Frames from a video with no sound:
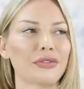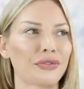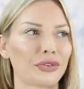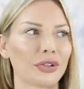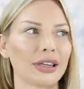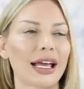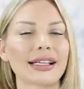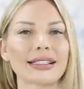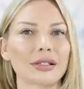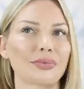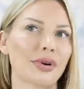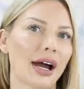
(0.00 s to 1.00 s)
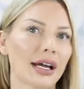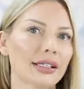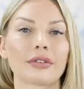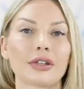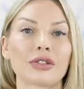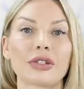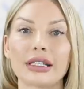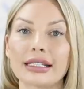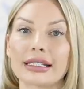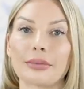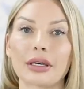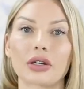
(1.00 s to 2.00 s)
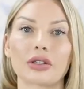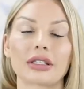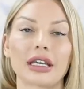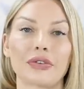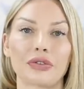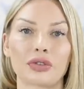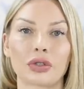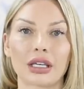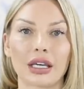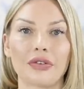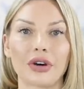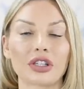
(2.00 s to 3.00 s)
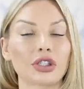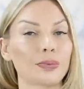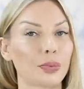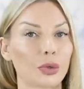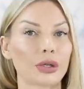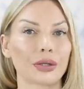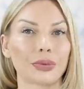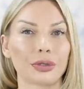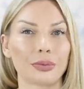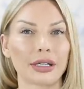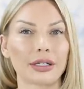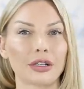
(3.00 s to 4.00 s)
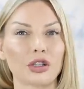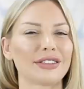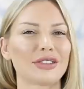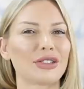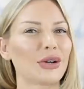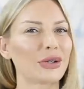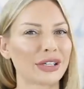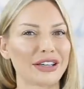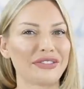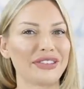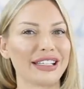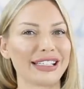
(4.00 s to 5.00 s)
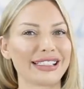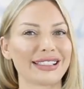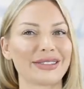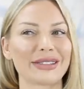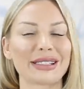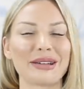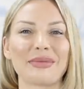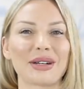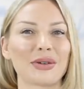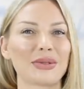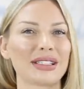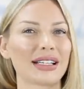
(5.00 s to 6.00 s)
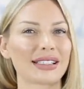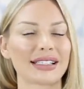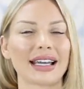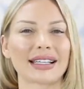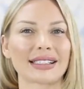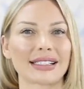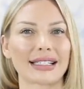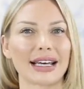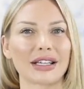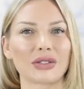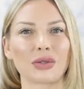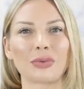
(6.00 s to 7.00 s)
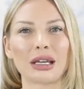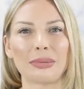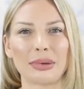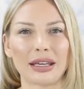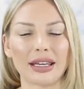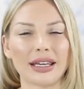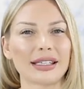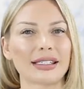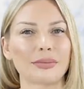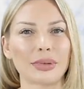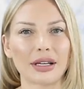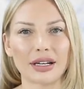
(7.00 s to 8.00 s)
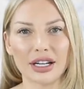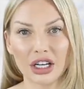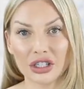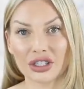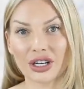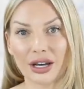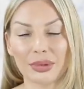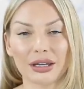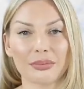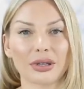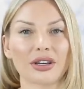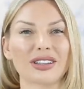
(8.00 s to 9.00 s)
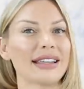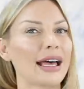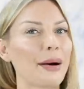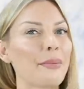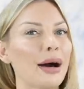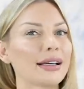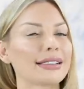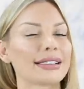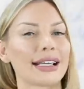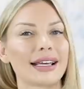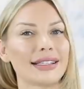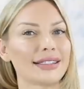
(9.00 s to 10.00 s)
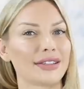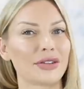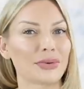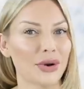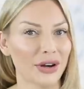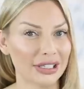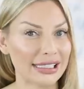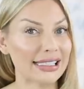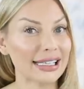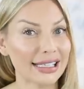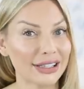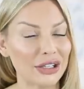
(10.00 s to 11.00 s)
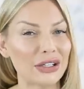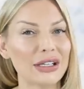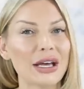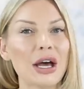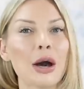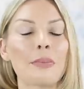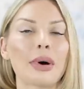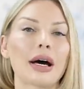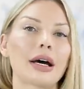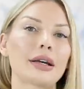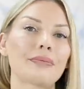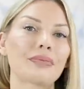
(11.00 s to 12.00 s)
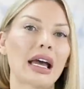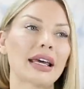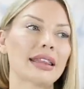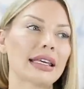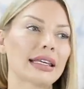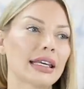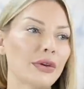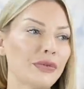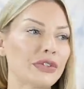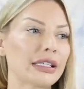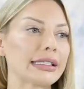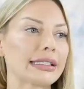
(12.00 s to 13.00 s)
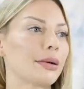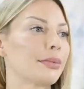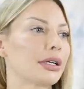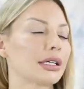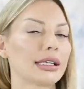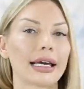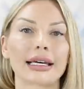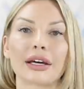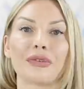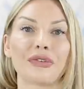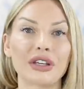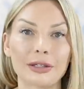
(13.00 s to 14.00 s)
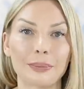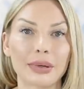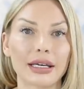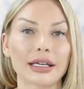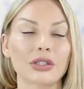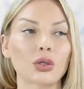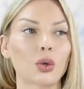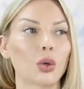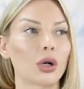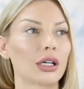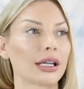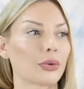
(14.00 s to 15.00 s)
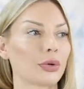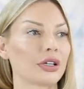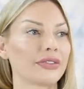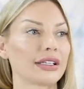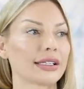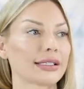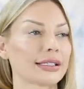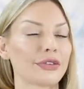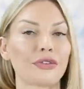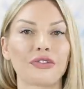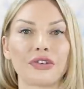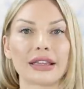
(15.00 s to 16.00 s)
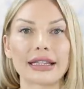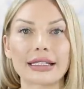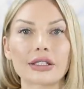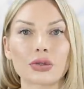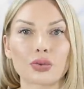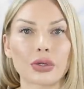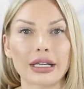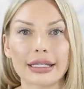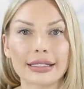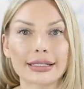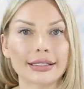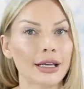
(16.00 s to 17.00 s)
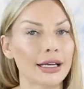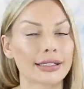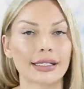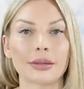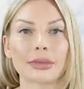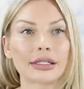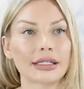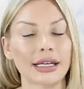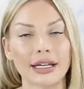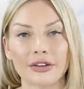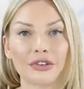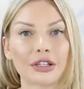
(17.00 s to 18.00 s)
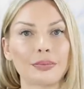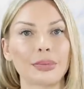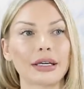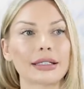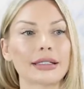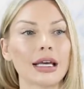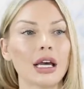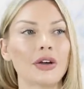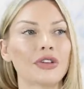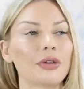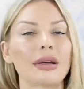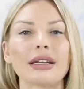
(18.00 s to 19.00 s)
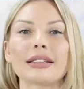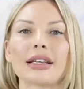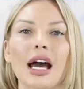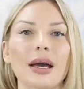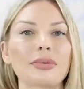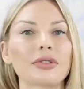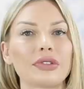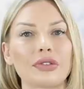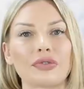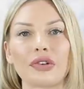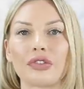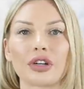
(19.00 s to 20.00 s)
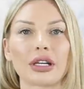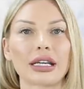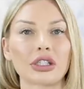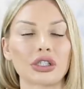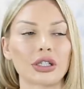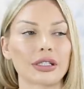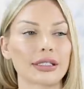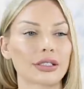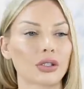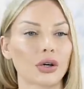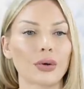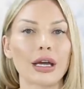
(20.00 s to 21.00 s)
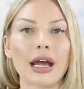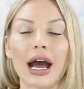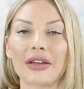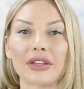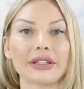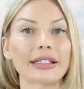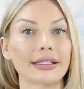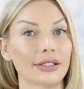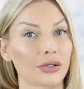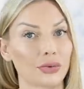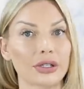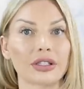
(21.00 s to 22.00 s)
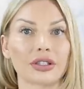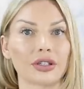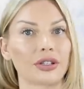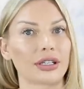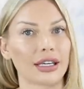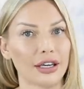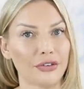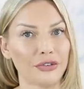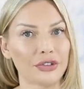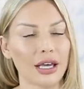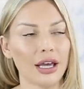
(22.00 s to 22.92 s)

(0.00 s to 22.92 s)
for less the price. So this can be a good gift to give a sporty woman. Don't give this to somebody who doesn't exercise or maybe is a bit chubby, because that might send the wrong signal. But I think gifting somebody like a Fitbit or like one of these fitness rings, same as kind of Fitbit, there are many types of different variations. So I think this is a really good gift.